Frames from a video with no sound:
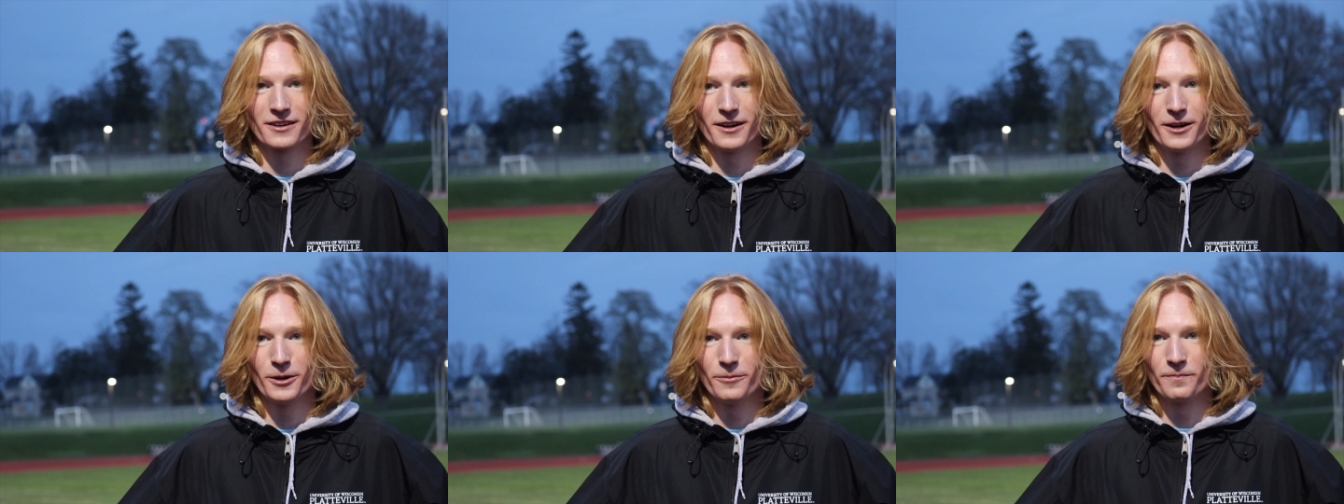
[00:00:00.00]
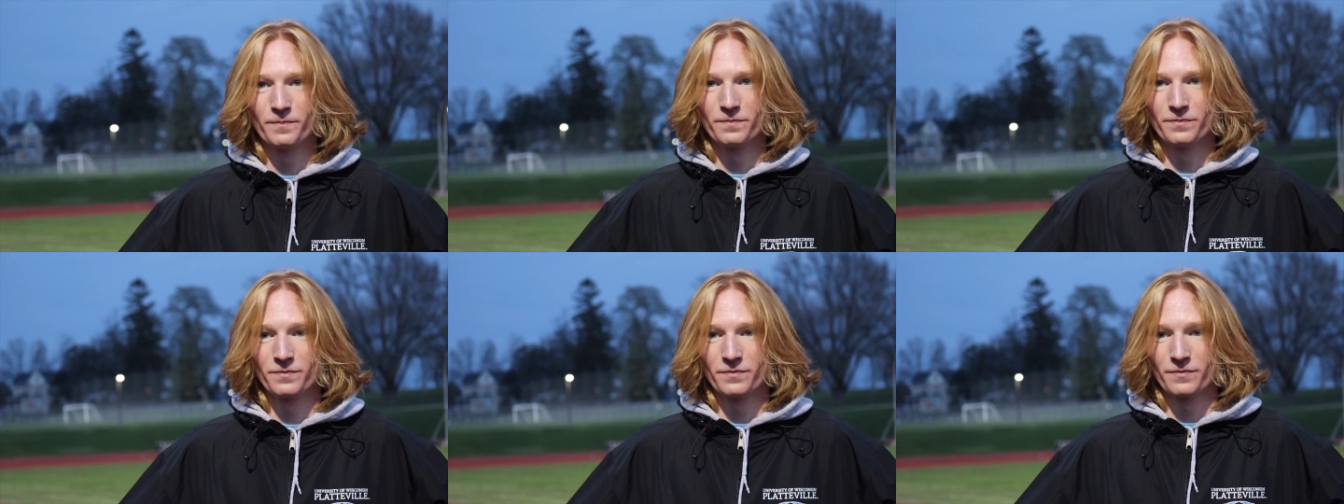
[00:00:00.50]
Um,
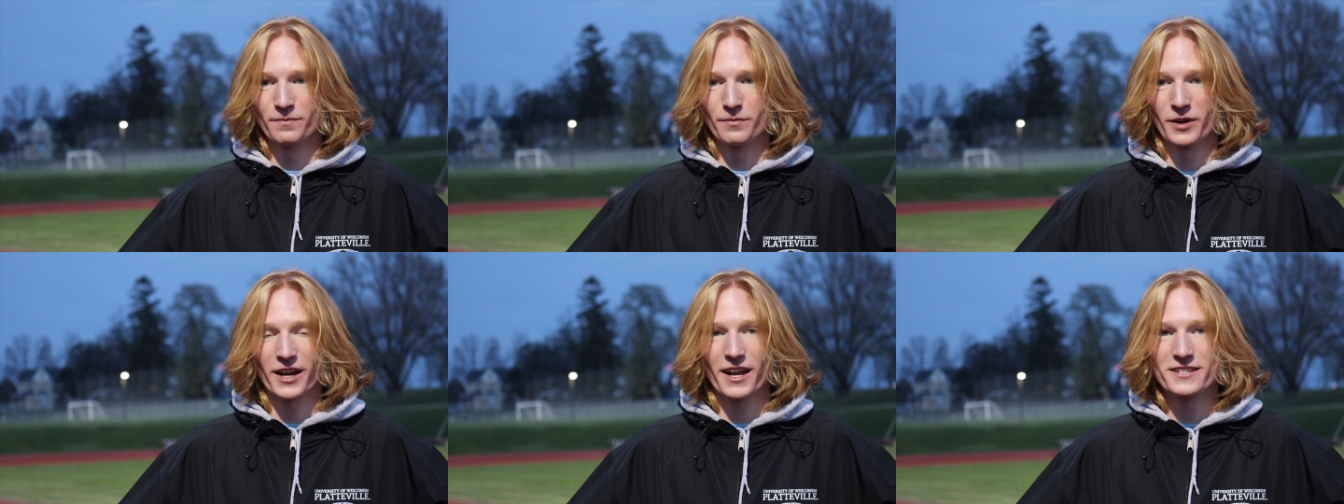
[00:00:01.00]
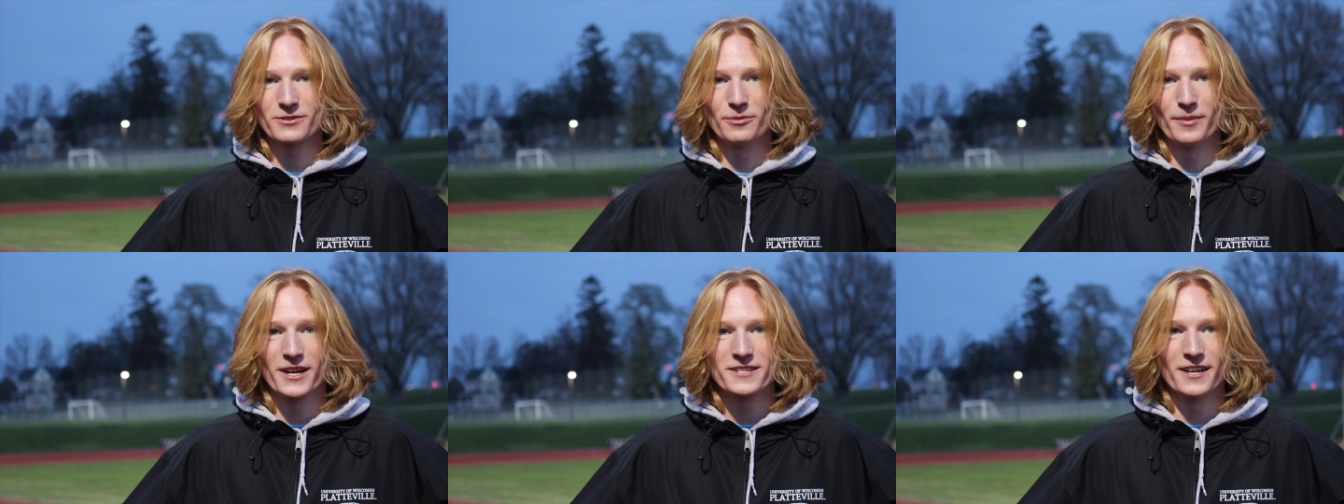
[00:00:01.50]
but I guess it would
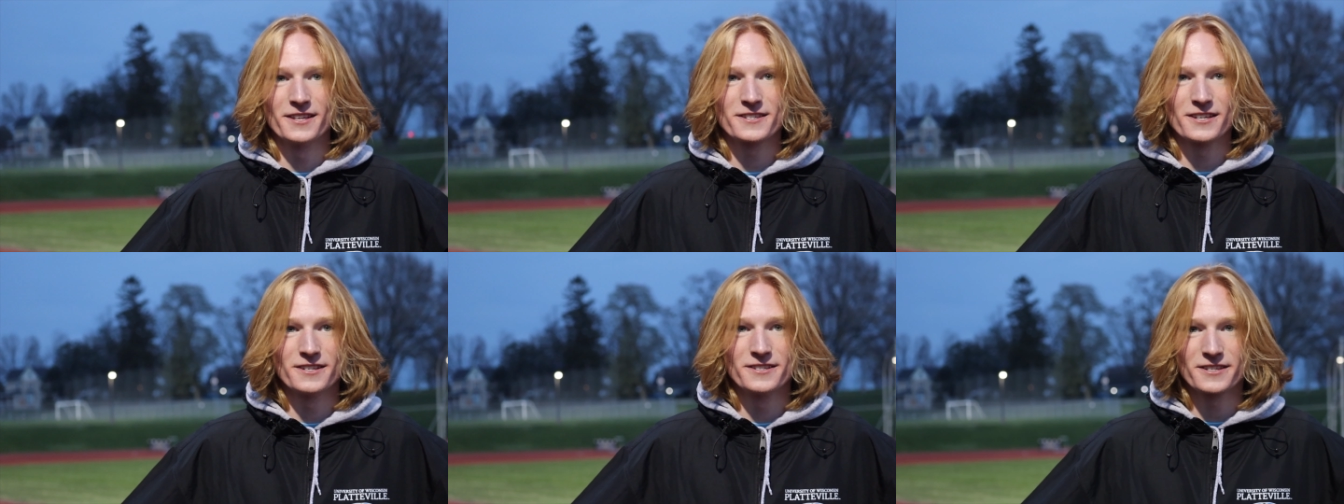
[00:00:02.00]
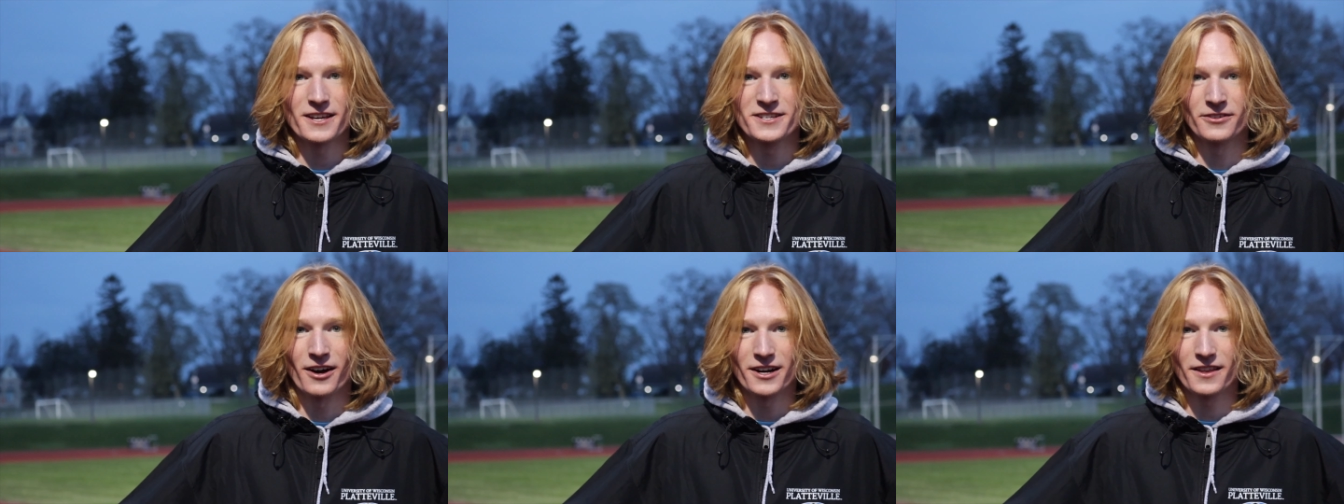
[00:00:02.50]
make sense as, as
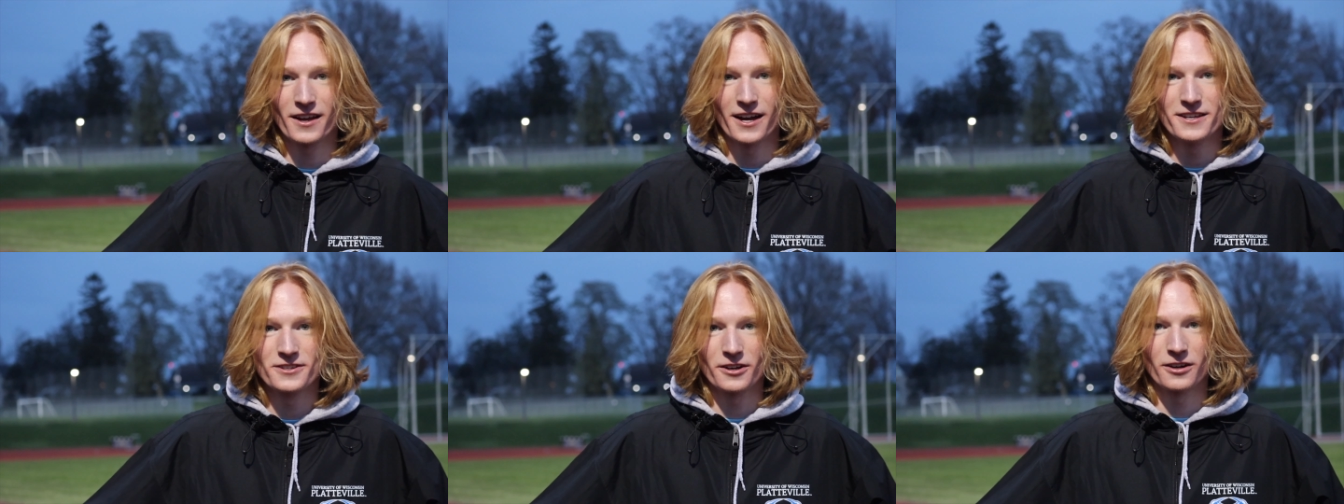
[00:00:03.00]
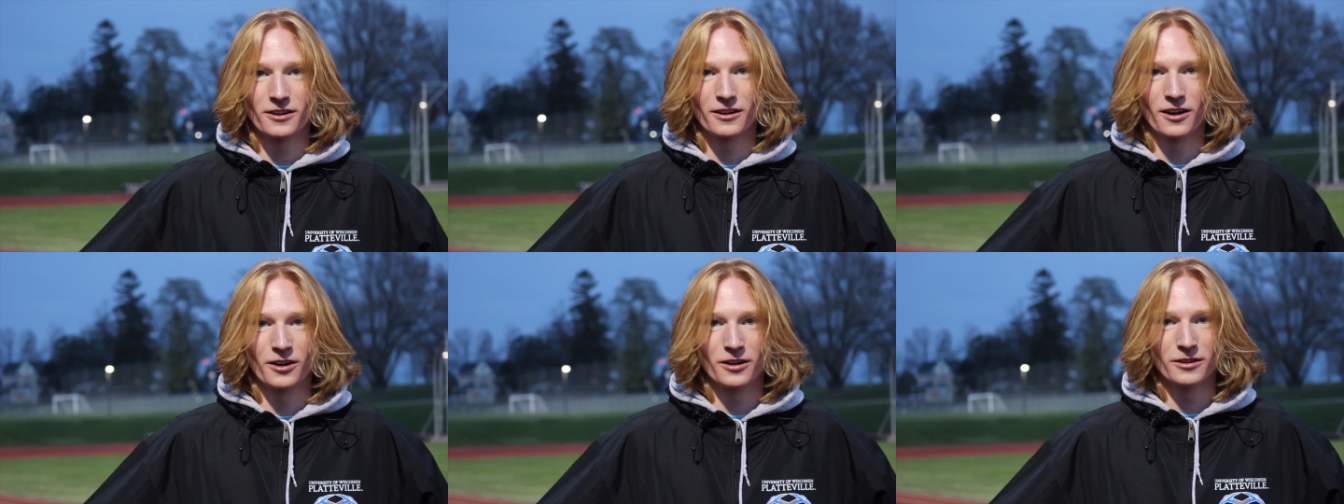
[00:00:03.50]
a lot of the guys are,
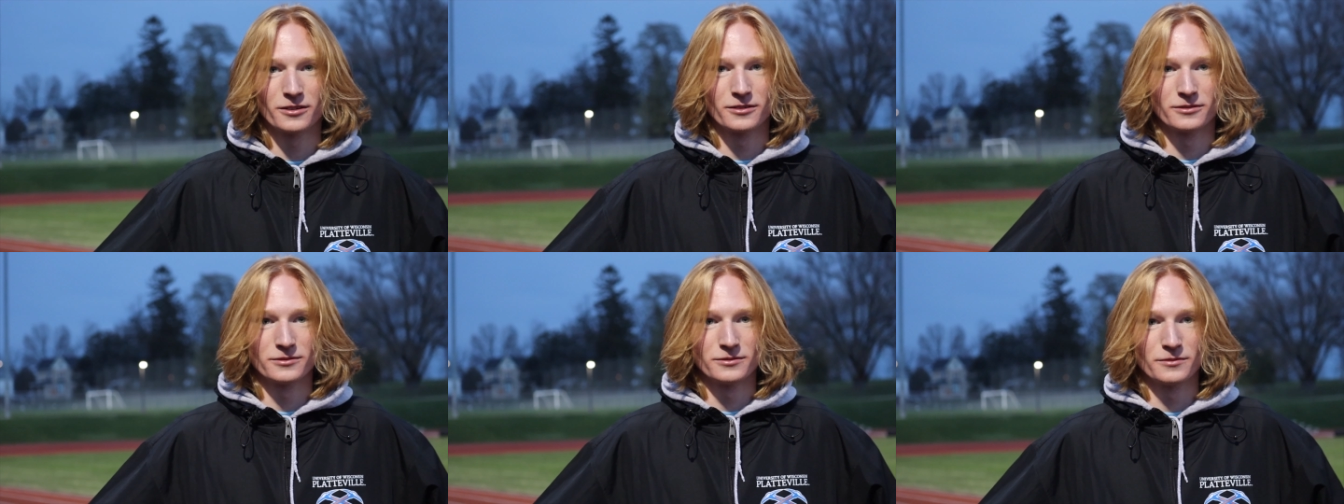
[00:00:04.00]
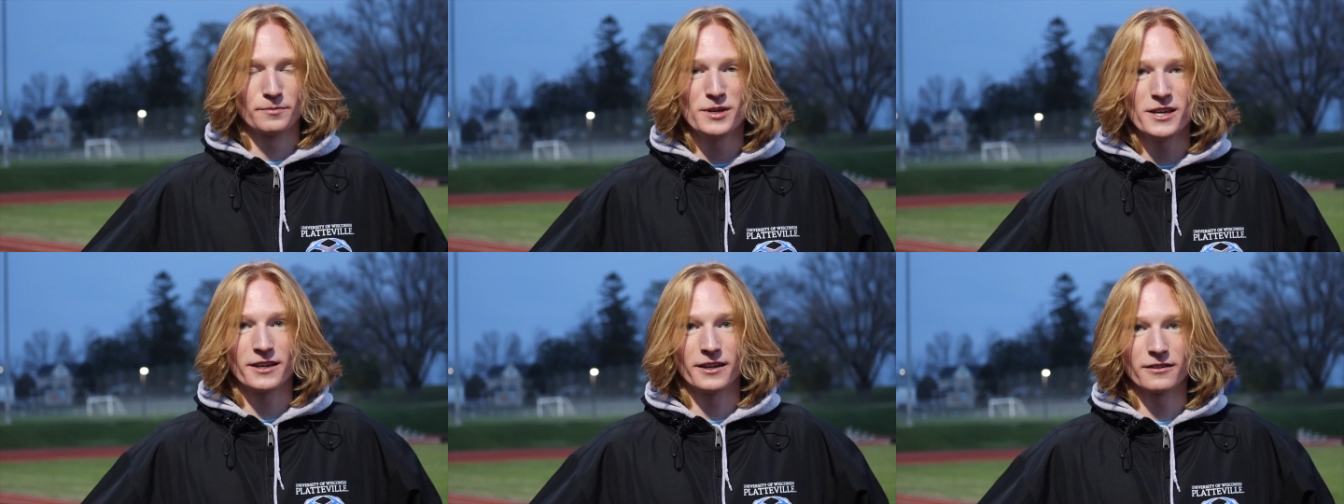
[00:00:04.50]
are,
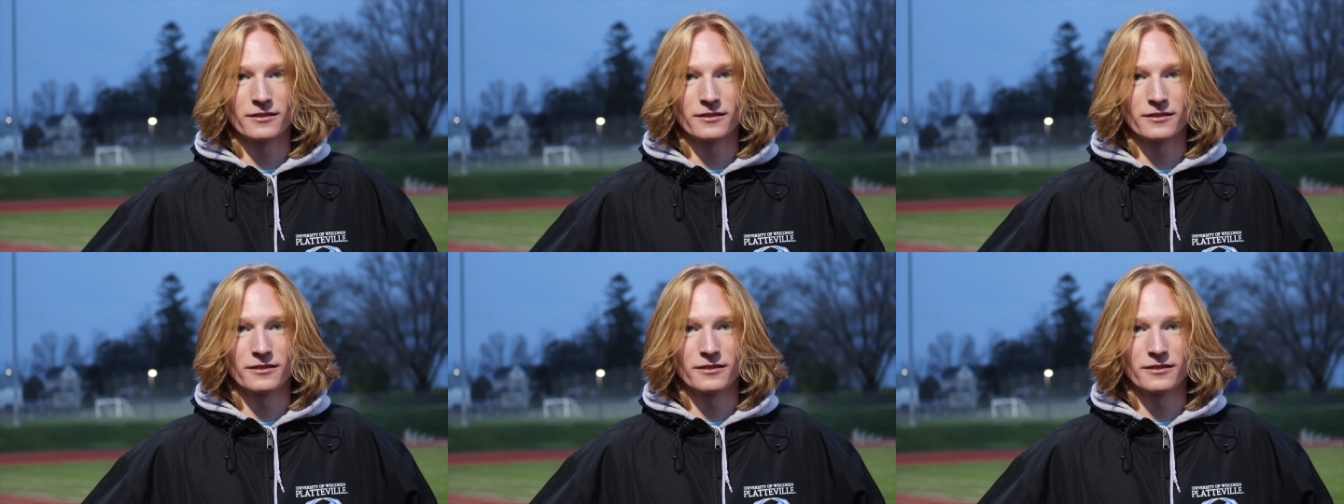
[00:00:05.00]
peaking.